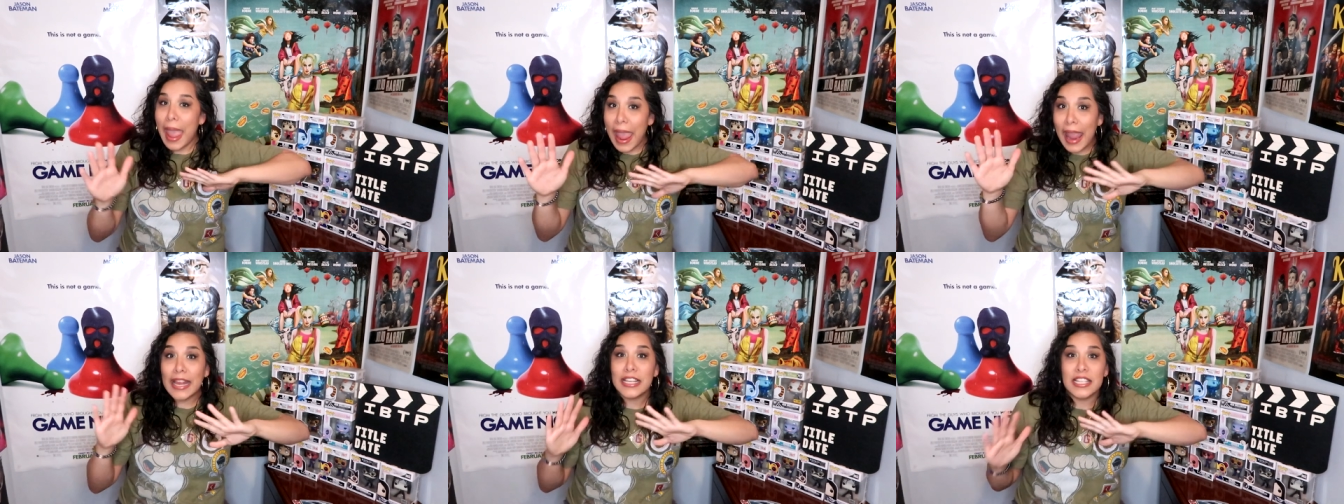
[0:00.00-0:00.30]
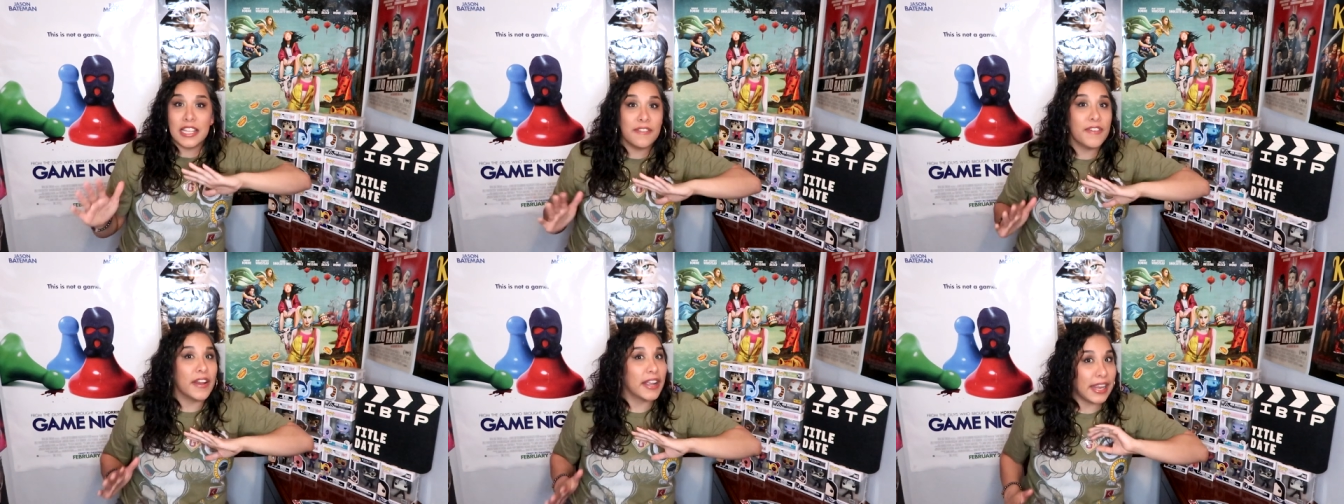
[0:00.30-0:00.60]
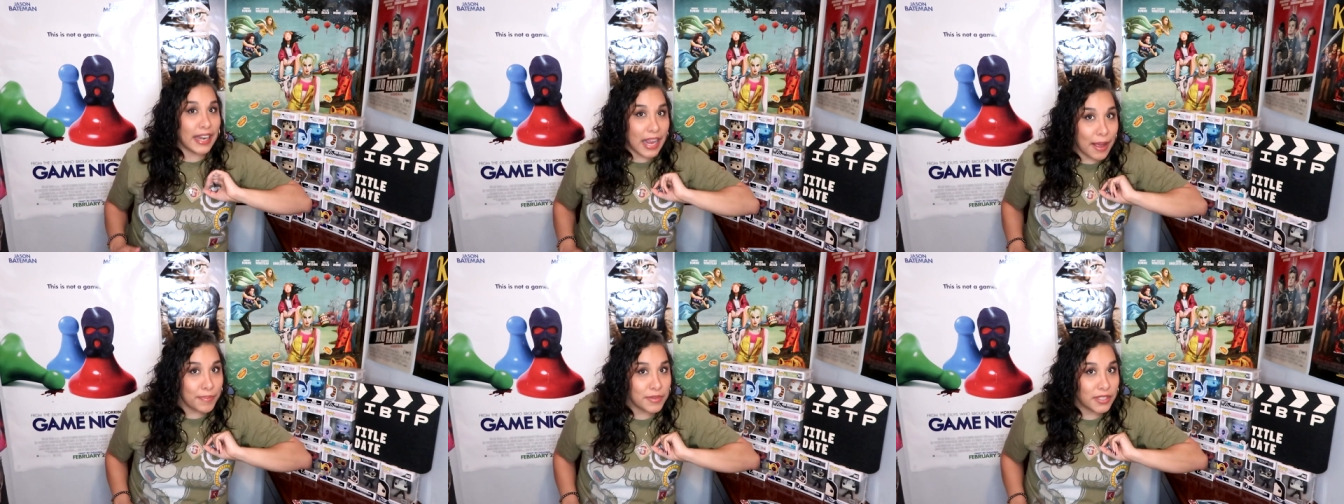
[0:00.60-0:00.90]
18
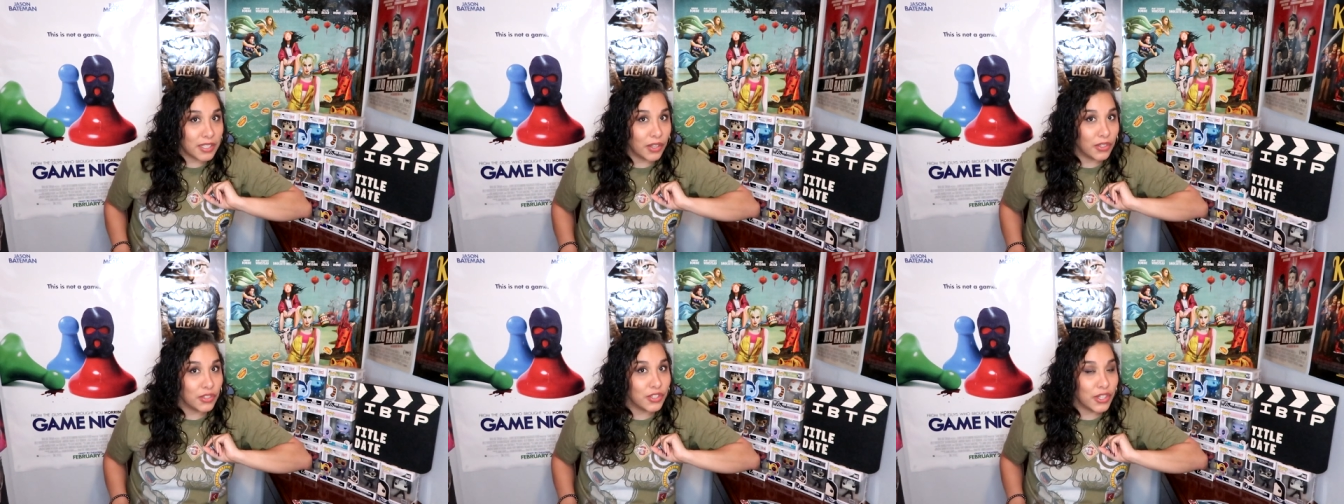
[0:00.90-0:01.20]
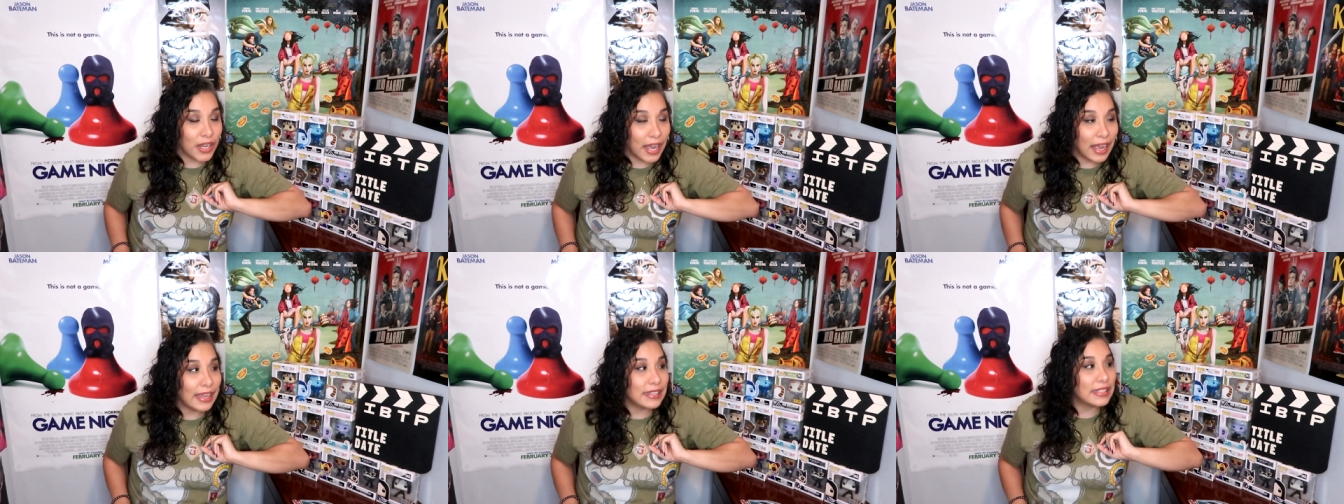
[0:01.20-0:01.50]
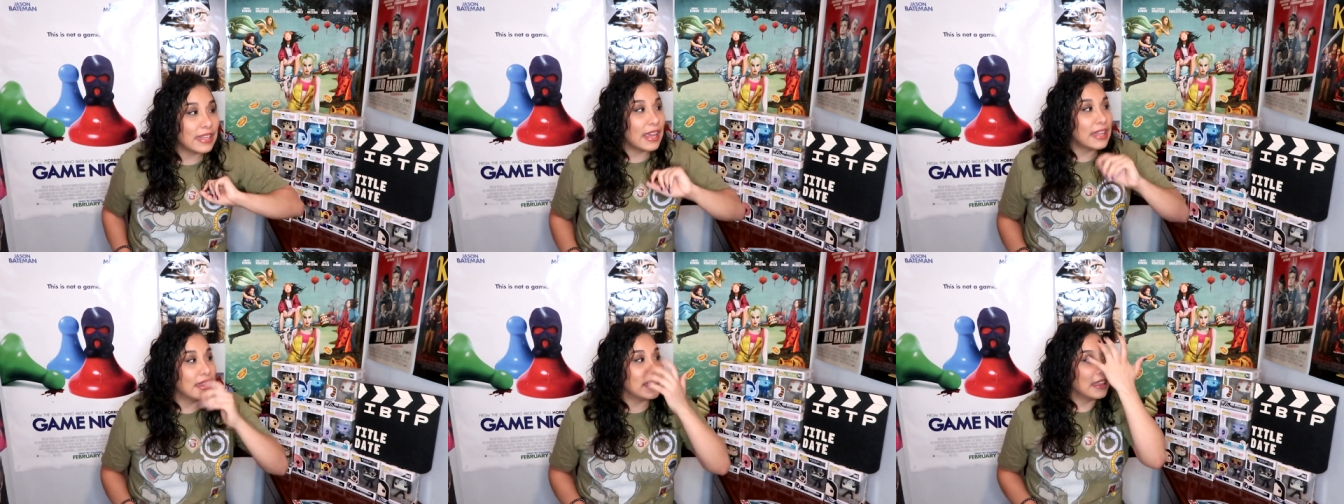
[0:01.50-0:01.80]
fucking episodes, you
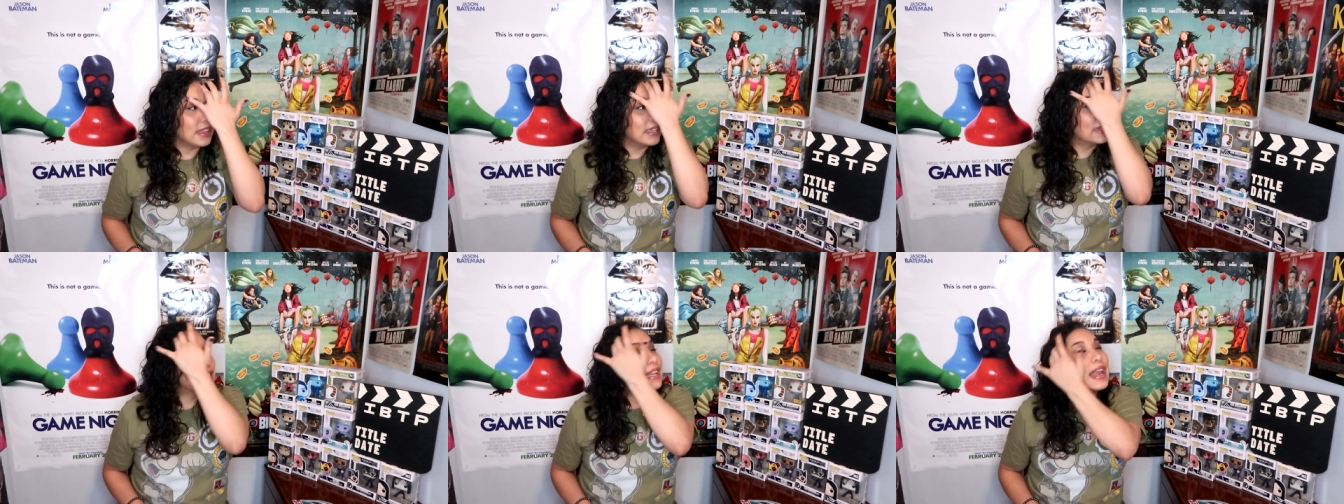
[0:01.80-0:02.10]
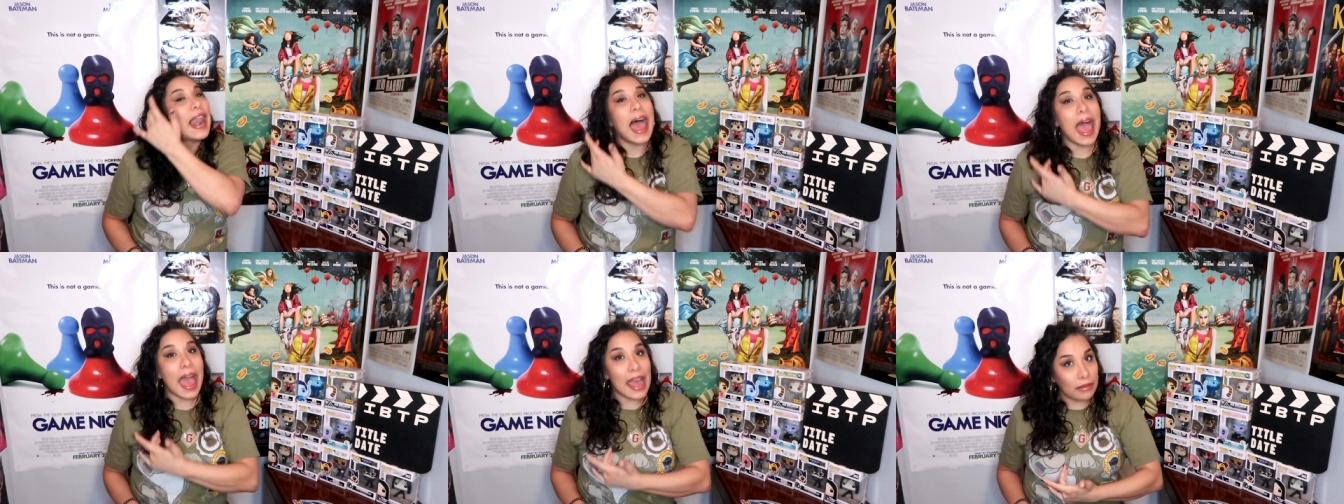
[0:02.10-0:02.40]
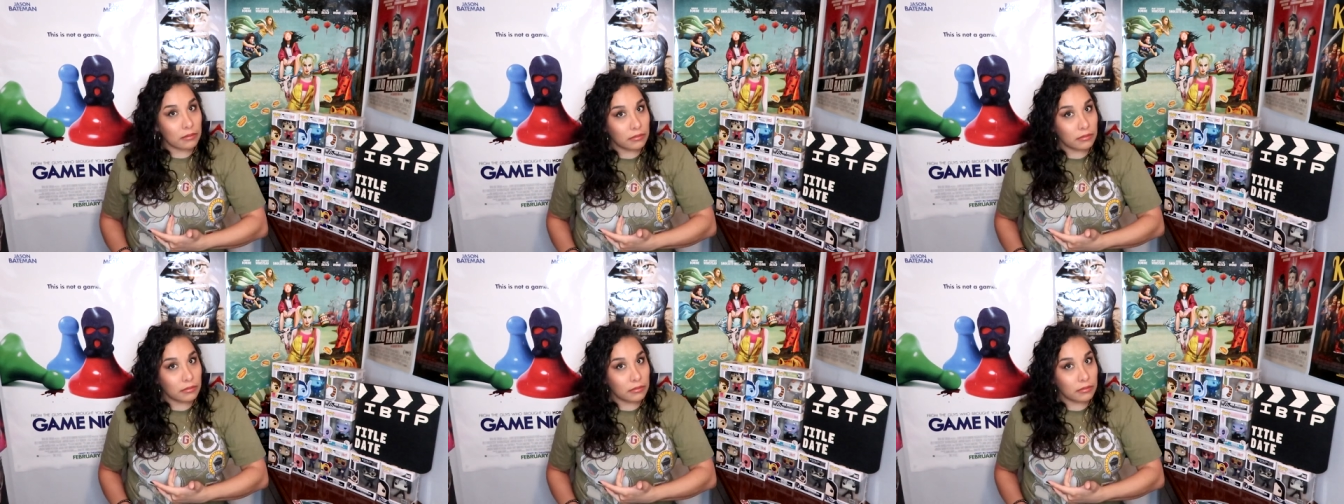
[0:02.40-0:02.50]
guys, and there's a lot.